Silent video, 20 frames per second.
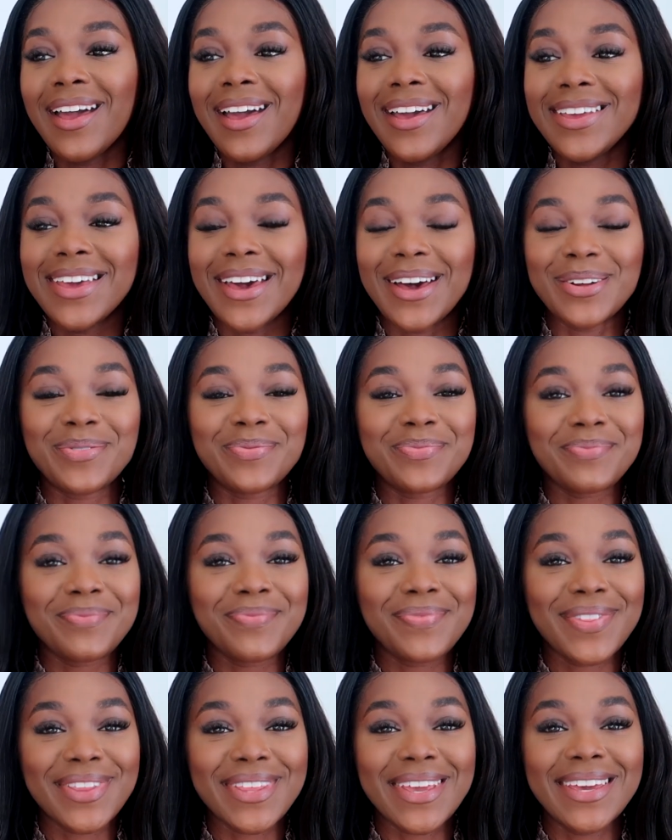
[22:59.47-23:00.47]
Yeah,
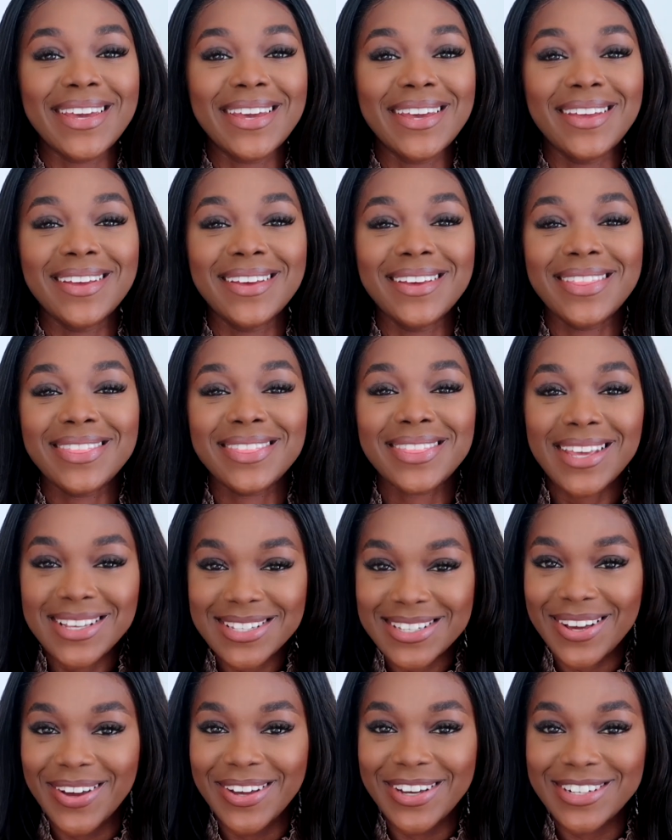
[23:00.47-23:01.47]

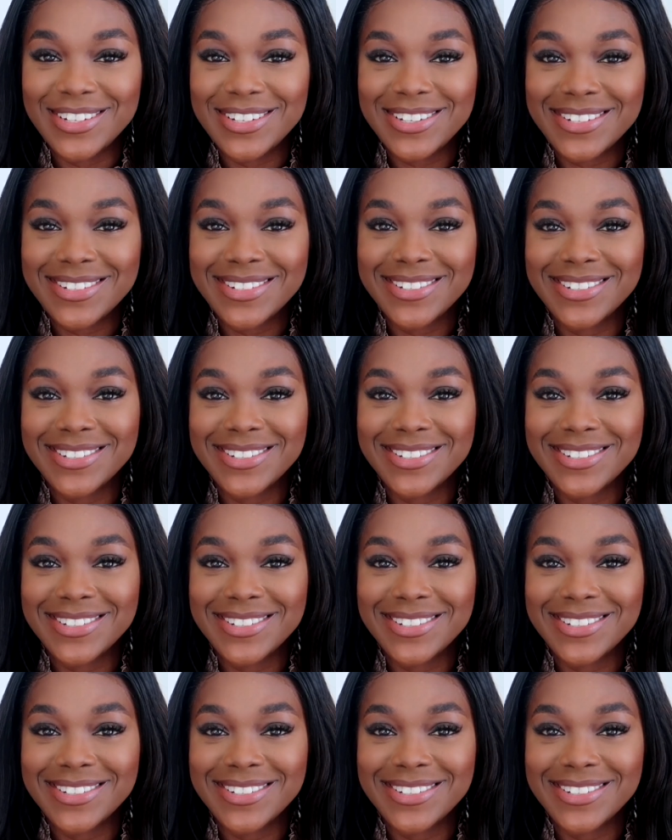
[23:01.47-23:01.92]
things are going good.